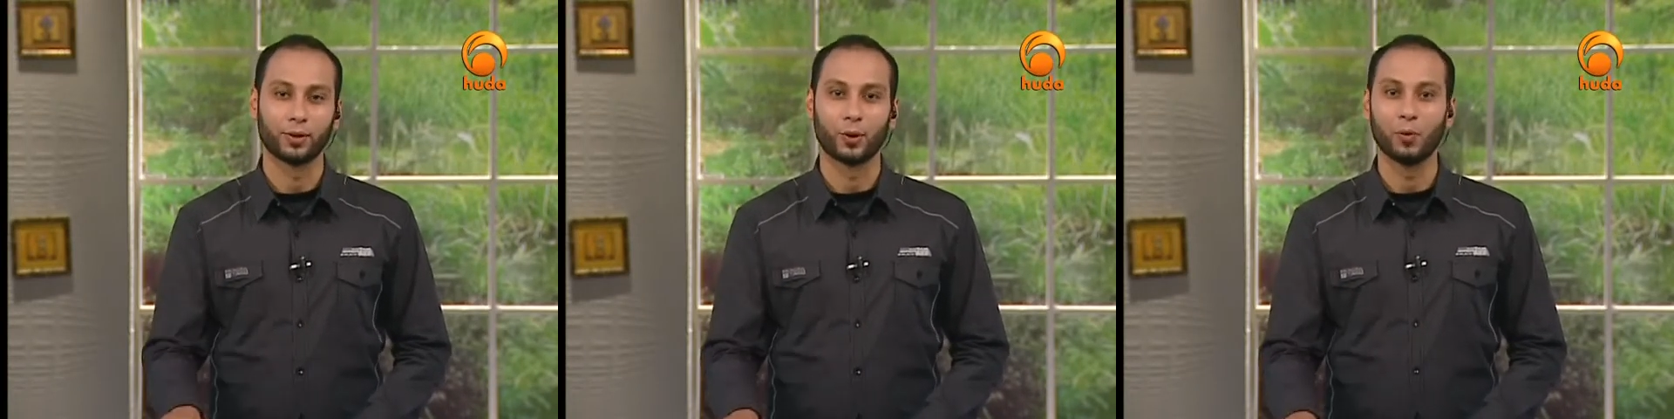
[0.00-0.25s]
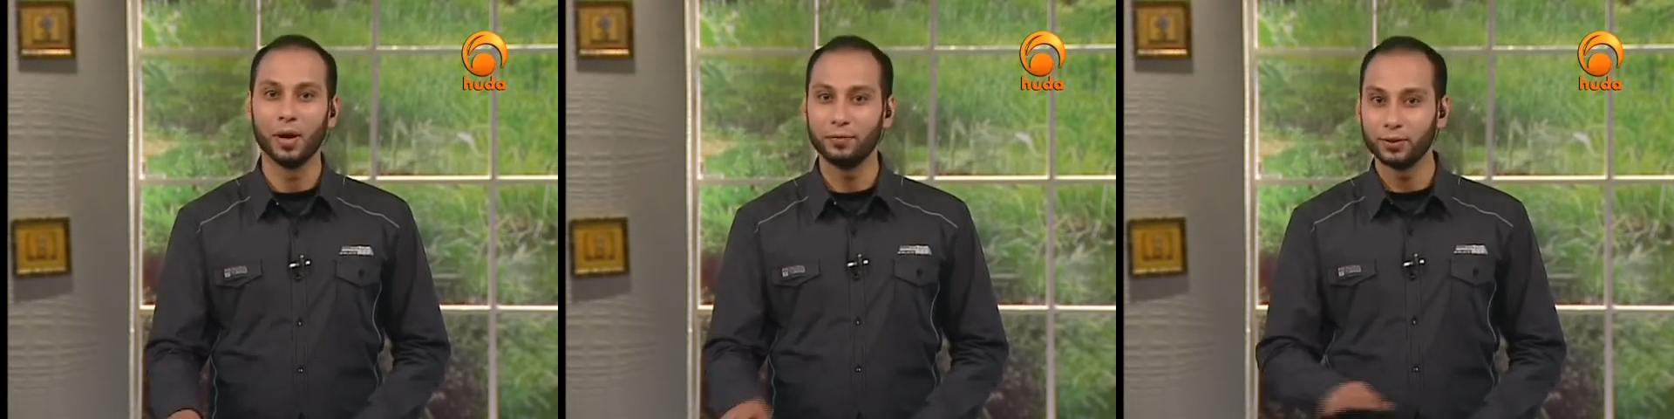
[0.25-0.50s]

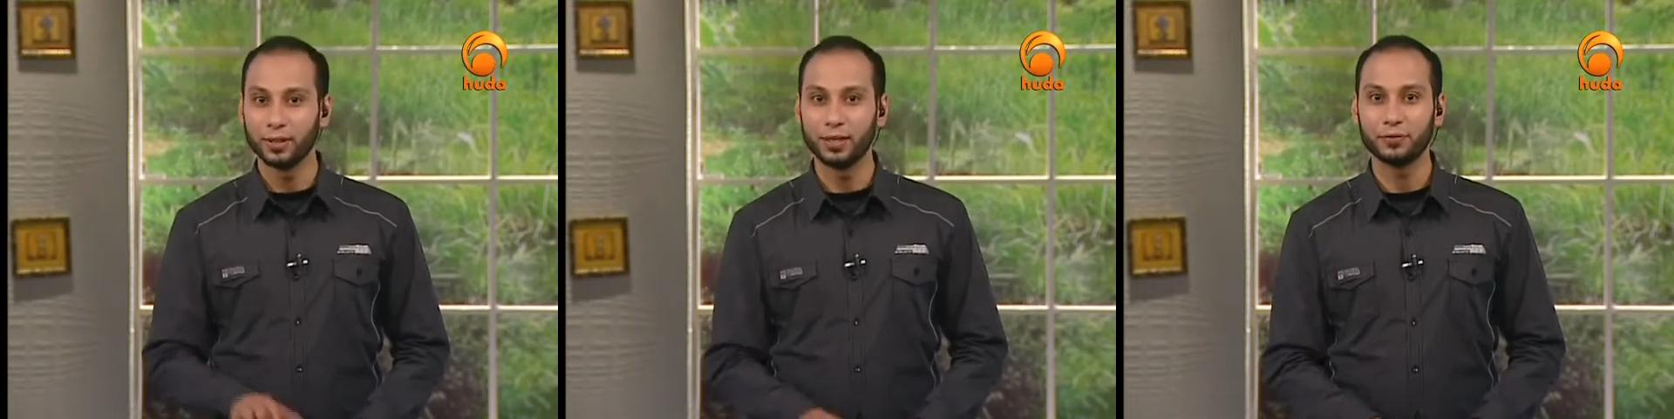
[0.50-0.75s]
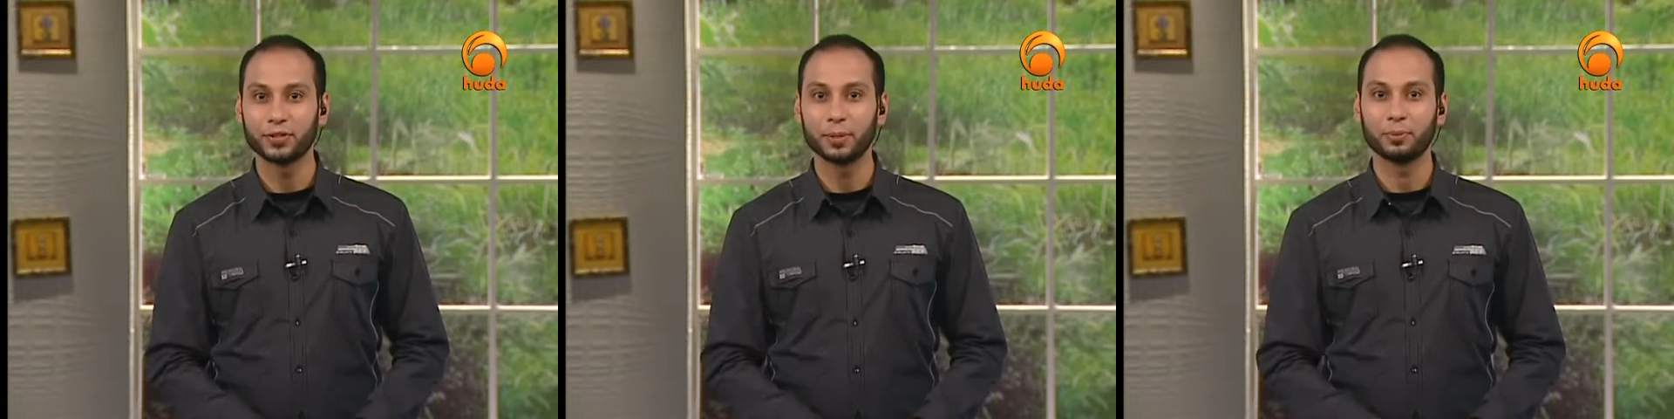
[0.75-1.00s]
Whoever
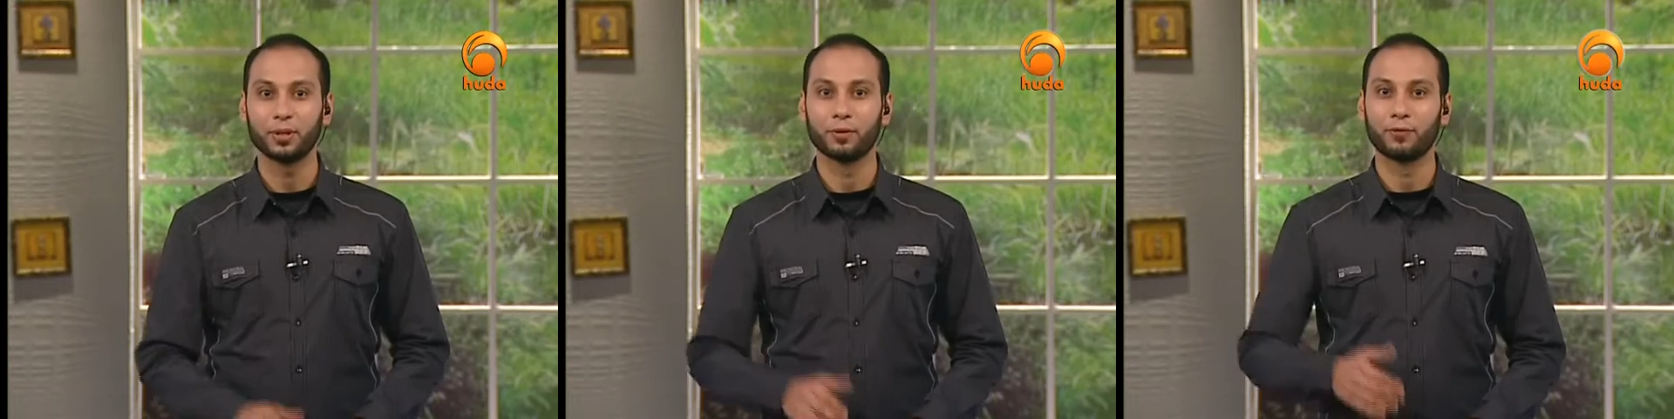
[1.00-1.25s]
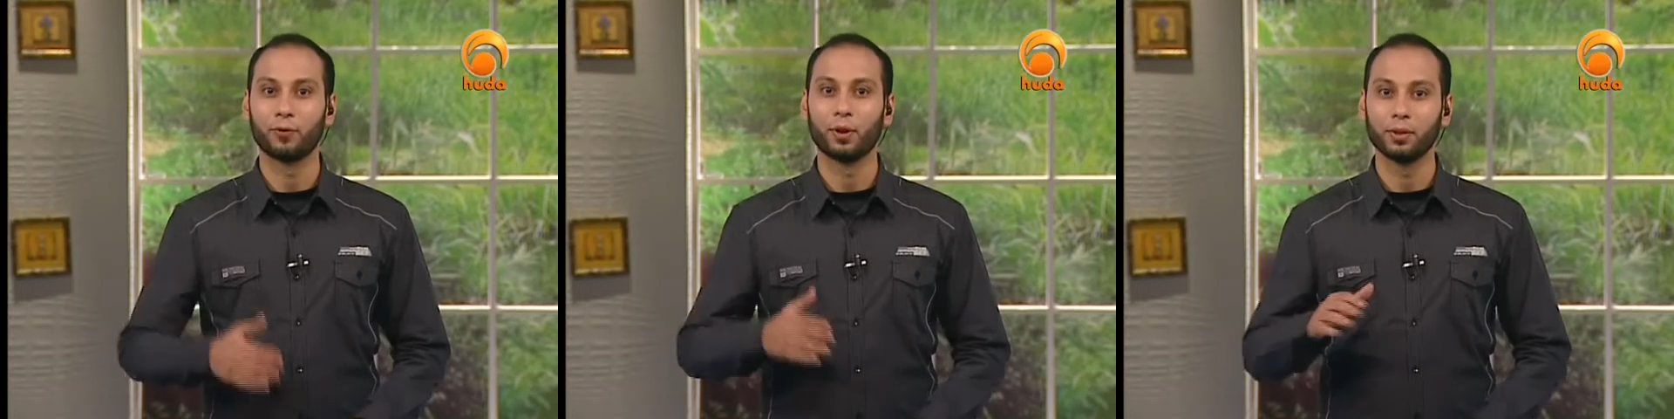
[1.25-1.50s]
leaves something
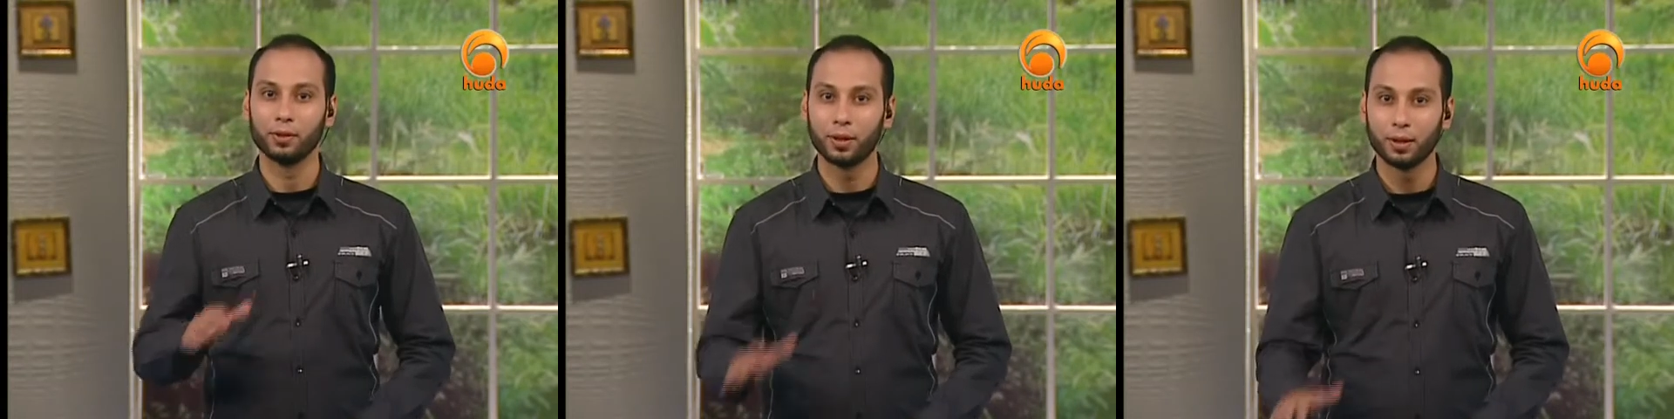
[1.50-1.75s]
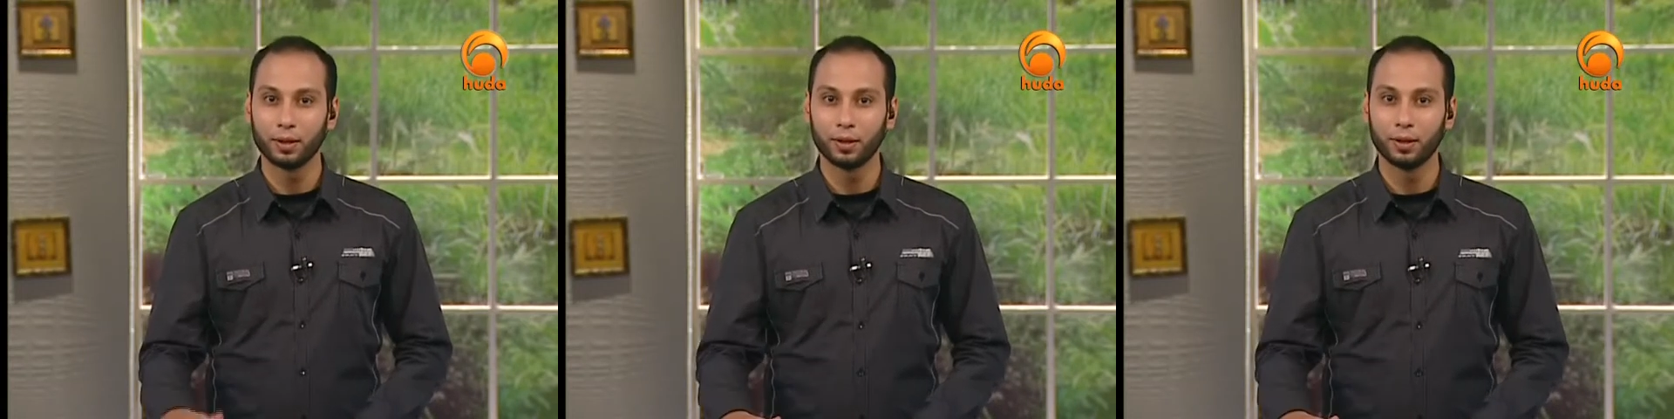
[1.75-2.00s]
for
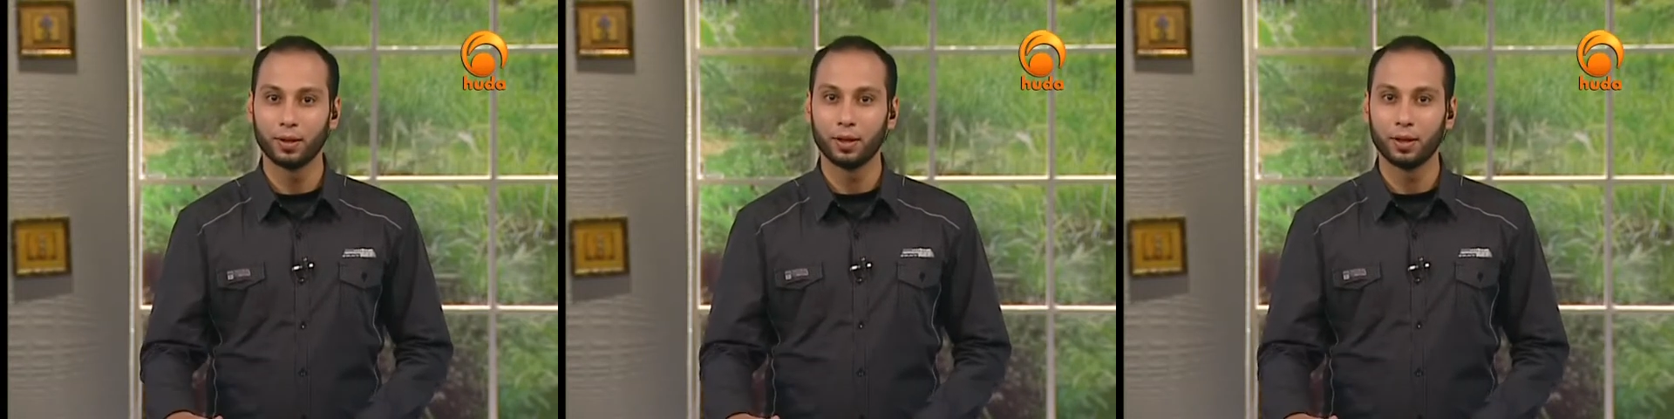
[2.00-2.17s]
Allah,